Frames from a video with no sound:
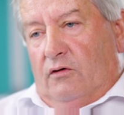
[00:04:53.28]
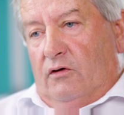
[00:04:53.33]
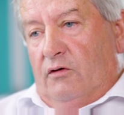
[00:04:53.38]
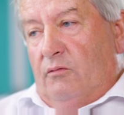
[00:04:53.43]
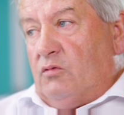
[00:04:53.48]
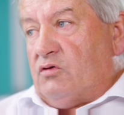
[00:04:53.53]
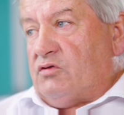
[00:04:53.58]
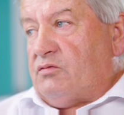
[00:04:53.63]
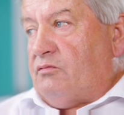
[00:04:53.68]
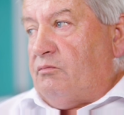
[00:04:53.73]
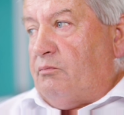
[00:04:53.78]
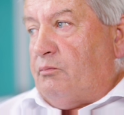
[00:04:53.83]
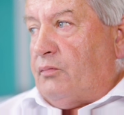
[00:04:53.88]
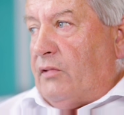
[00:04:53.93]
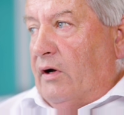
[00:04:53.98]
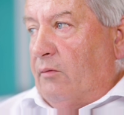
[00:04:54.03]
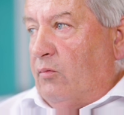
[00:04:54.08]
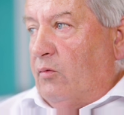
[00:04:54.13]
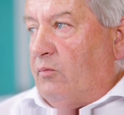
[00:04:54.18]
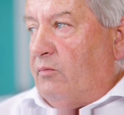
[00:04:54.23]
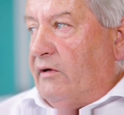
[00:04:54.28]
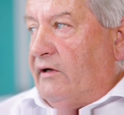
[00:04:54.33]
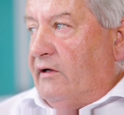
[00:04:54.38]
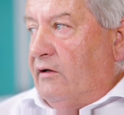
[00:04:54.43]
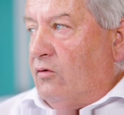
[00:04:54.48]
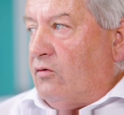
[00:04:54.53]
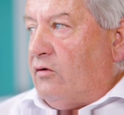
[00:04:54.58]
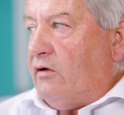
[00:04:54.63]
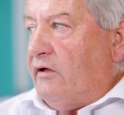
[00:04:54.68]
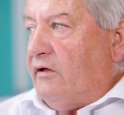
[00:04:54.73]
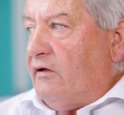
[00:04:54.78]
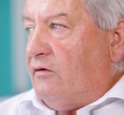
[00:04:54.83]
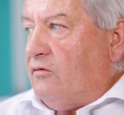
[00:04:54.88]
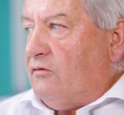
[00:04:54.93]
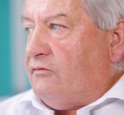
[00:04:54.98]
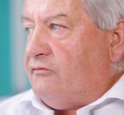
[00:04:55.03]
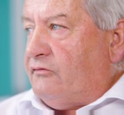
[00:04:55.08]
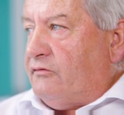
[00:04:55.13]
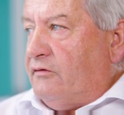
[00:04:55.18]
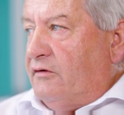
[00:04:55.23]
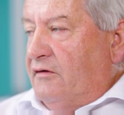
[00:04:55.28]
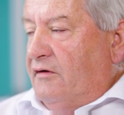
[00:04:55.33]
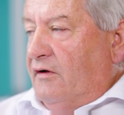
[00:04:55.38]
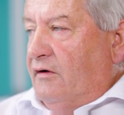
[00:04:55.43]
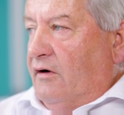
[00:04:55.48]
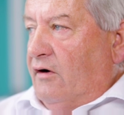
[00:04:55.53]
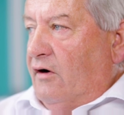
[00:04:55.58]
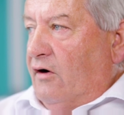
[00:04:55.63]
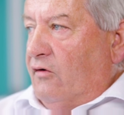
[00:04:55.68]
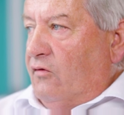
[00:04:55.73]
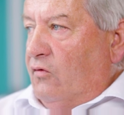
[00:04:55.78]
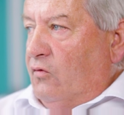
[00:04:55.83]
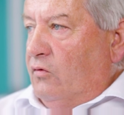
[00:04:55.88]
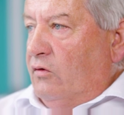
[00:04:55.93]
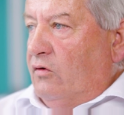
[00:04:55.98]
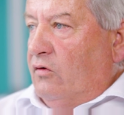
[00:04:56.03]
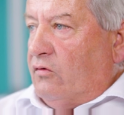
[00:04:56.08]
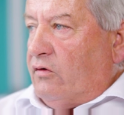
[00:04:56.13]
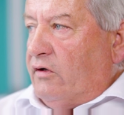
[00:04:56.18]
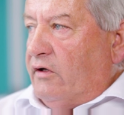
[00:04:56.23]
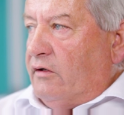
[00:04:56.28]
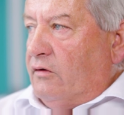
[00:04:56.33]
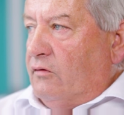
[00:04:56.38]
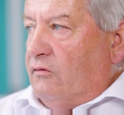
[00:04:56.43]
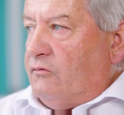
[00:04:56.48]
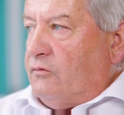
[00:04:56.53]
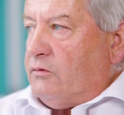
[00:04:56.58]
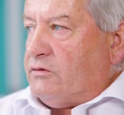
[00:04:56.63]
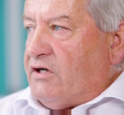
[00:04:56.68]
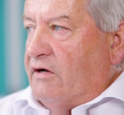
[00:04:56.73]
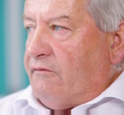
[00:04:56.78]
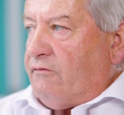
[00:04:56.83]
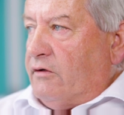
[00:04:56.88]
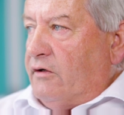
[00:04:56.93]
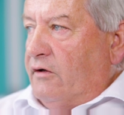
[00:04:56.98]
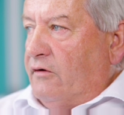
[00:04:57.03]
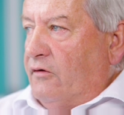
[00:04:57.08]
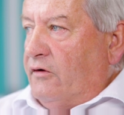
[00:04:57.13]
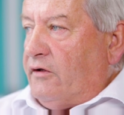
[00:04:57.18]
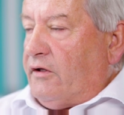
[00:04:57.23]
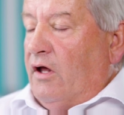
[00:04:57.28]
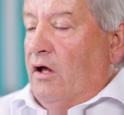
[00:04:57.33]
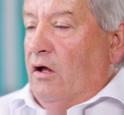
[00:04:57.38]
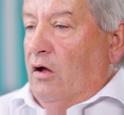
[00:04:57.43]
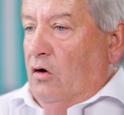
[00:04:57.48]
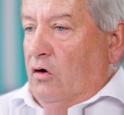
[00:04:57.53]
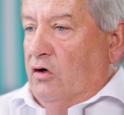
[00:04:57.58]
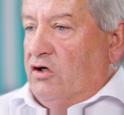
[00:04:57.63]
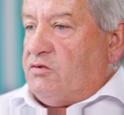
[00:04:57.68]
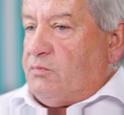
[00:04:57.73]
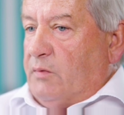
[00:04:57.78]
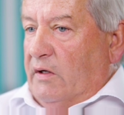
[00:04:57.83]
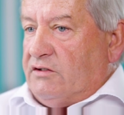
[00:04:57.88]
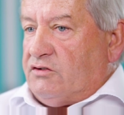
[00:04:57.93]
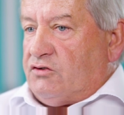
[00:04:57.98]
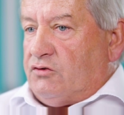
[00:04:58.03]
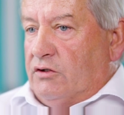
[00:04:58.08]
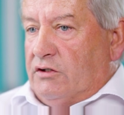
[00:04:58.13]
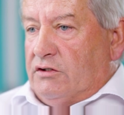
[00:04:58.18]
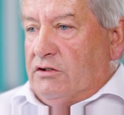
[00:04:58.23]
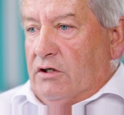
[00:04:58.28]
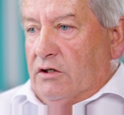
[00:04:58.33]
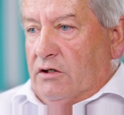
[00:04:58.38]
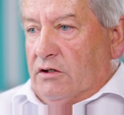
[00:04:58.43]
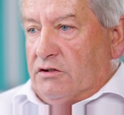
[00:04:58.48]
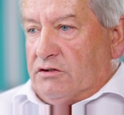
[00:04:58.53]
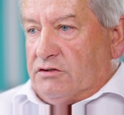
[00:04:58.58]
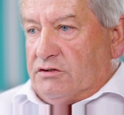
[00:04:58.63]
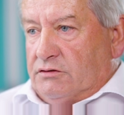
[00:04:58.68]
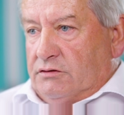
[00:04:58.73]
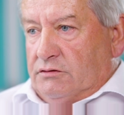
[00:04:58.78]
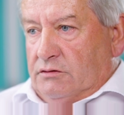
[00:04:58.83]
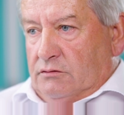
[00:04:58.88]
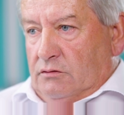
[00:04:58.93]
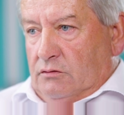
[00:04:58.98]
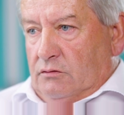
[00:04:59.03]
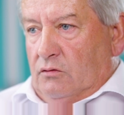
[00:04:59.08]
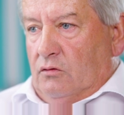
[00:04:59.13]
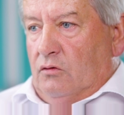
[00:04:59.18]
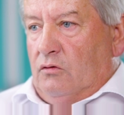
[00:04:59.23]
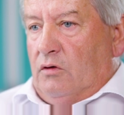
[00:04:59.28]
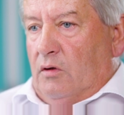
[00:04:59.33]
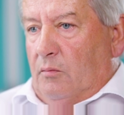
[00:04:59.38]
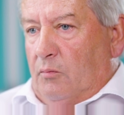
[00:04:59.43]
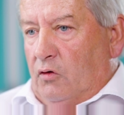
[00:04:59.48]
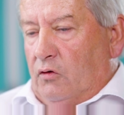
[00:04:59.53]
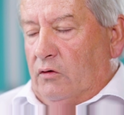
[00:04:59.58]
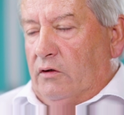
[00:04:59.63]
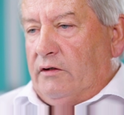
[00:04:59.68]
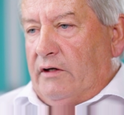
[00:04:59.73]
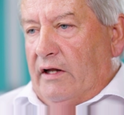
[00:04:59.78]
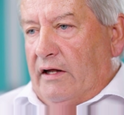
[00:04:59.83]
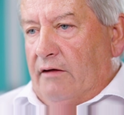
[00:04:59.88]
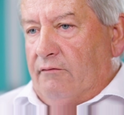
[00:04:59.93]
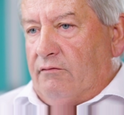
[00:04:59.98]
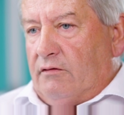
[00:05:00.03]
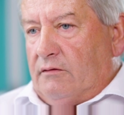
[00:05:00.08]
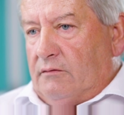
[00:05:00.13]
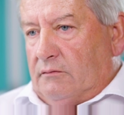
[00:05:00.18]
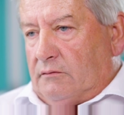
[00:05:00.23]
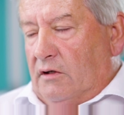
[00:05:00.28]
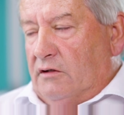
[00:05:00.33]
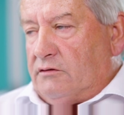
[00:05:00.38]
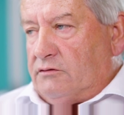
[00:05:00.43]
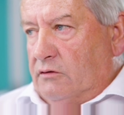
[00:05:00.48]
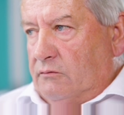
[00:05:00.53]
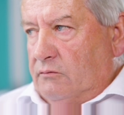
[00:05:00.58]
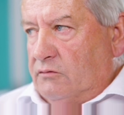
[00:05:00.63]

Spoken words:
I was probably lucky enough, or unlucky enough, whichever you like. I spent 3 years under Brother David, because I